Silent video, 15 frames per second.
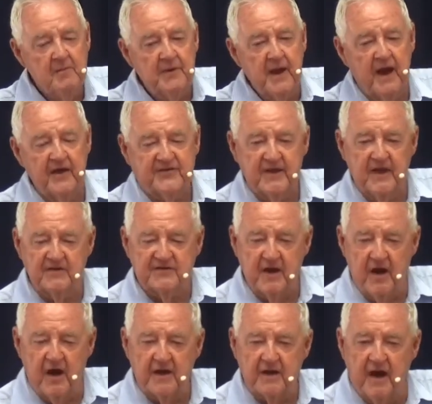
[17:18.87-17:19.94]
but I said, is there,
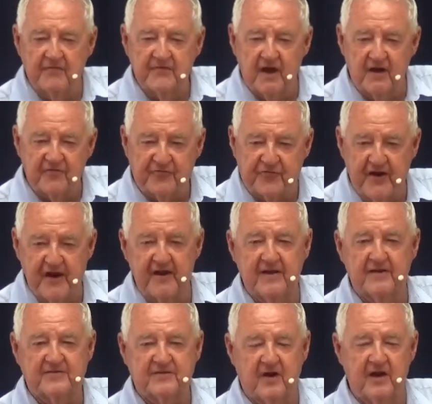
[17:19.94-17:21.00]
I, have got a friend
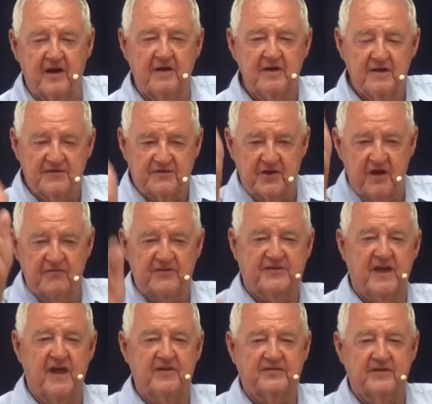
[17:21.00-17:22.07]
that's got a service
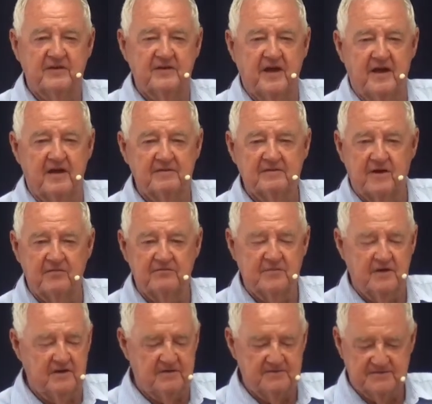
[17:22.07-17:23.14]
station, uh,
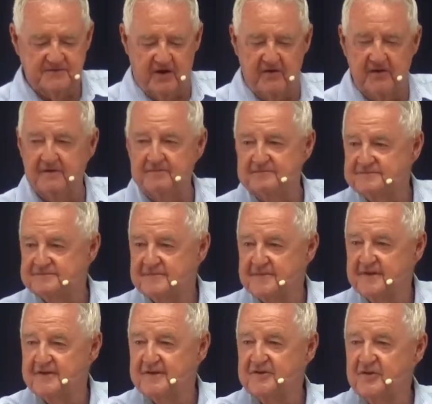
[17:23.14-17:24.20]
uh, sorry,
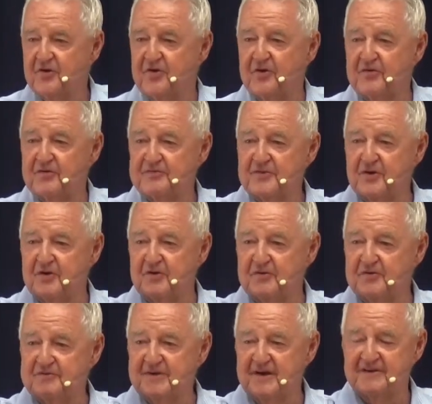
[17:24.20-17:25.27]
your,
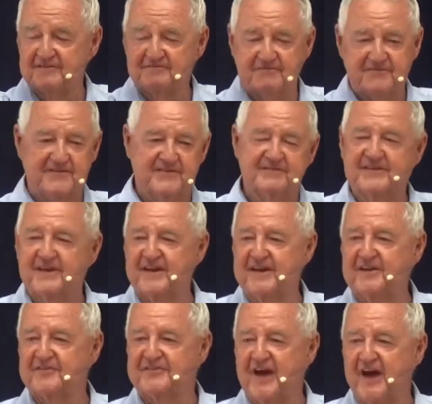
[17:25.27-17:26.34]
your uh, to
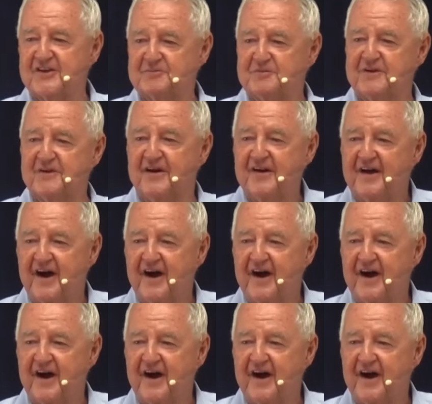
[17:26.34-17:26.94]
Neil's husband.